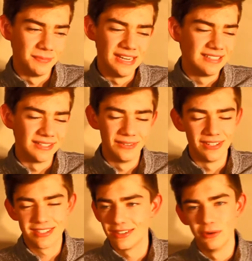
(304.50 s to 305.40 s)
me too.
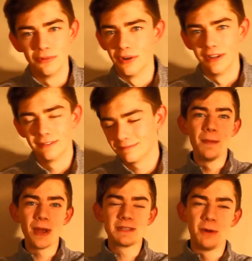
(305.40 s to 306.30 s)
It's so funny.
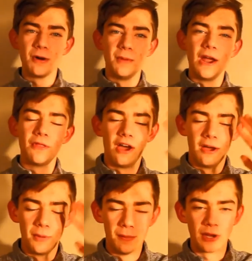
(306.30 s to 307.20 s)
And the best part of
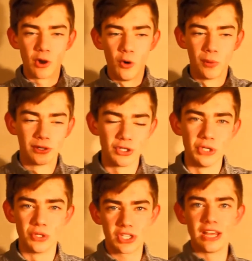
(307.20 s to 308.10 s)
about my coworker,
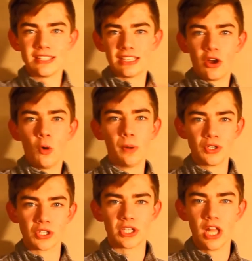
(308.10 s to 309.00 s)
she was slicing a whole
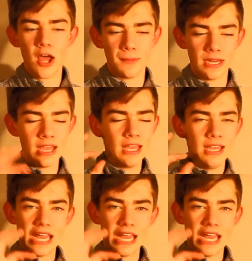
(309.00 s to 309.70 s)
bunch of salami